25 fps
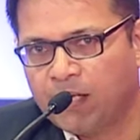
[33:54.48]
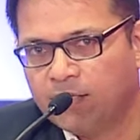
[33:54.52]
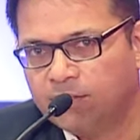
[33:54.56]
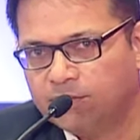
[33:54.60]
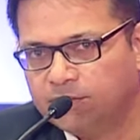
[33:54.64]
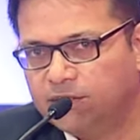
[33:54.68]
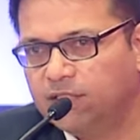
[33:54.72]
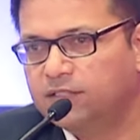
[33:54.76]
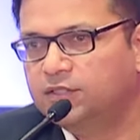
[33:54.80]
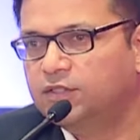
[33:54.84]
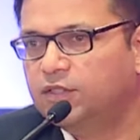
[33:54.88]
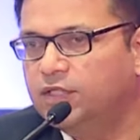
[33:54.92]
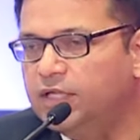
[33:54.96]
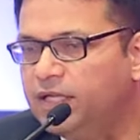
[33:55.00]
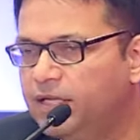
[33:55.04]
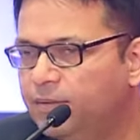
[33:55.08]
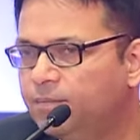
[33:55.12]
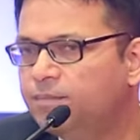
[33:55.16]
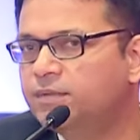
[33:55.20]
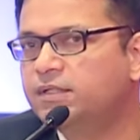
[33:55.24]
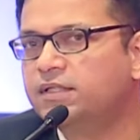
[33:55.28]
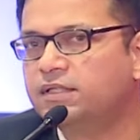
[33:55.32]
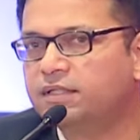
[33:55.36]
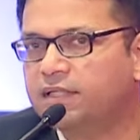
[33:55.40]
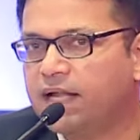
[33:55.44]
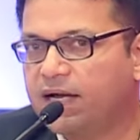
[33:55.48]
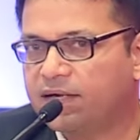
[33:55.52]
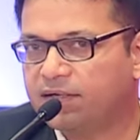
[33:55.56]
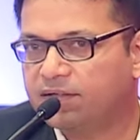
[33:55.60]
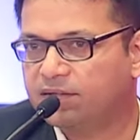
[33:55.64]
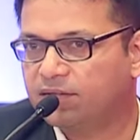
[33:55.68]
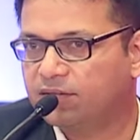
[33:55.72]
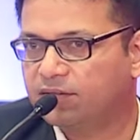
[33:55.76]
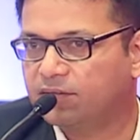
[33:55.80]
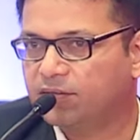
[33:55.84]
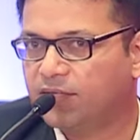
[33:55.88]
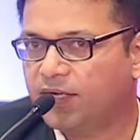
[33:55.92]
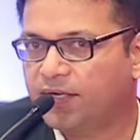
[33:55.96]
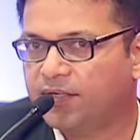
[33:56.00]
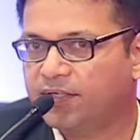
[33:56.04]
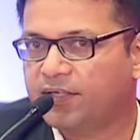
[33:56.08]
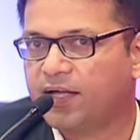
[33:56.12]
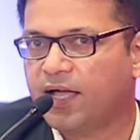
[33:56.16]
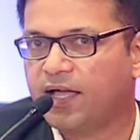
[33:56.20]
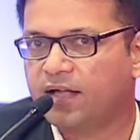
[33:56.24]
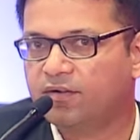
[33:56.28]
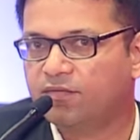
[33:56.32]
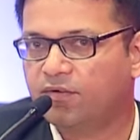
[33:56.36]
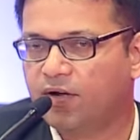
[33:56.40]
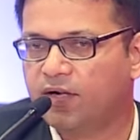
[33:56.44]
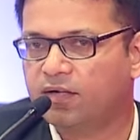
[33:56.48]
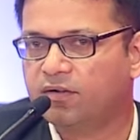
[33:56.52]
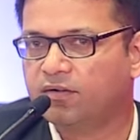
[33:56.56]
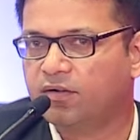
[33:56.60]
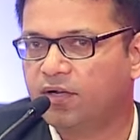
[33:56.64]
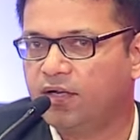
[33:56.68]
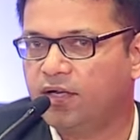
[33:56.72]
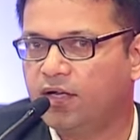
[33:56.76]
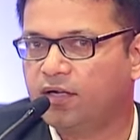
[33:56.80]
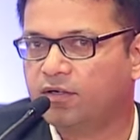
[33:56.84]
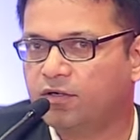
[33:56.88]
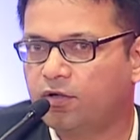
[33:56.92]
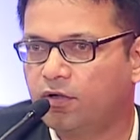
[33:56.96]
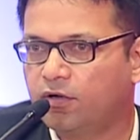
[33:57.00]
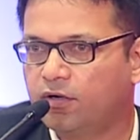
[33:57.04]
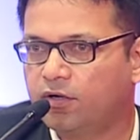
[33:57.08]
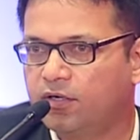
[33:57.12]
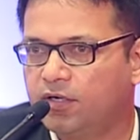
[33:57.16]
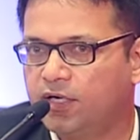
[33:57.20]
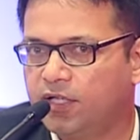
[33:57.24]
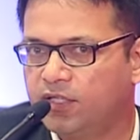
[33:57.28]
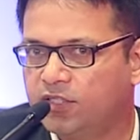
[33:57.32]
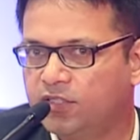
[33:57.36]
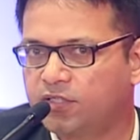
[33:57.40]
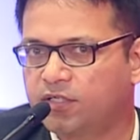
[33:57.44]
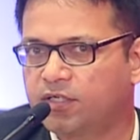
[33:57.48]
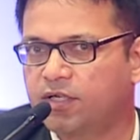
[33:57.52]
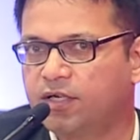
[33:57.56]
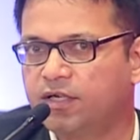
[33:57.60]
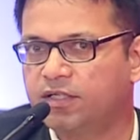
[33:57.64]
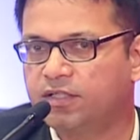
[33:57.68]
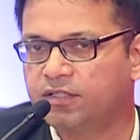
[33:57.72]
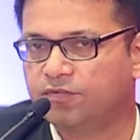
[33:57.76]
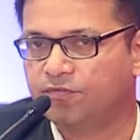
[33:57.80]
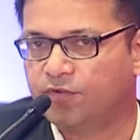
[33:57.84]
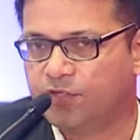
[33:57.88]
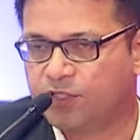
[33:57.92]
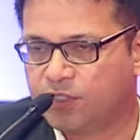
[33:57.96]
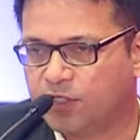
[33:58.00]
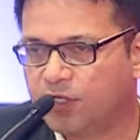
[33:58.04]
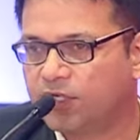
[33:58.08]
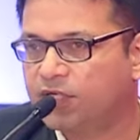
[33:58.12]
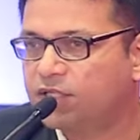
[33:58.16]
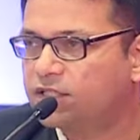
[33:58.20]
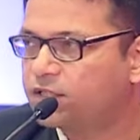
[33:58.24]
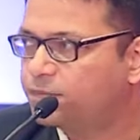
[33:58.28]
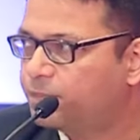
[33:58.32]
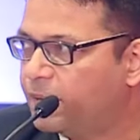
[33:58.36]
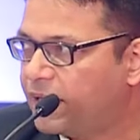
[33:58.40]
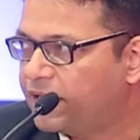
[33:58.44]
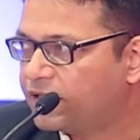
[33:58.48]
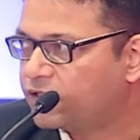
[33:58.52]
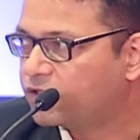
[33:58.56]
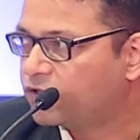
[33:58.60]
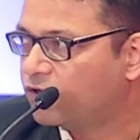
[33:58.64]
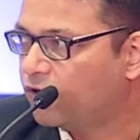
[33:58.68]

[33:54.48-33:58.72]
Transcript: The themes that the entire $1 trillion digital vision is based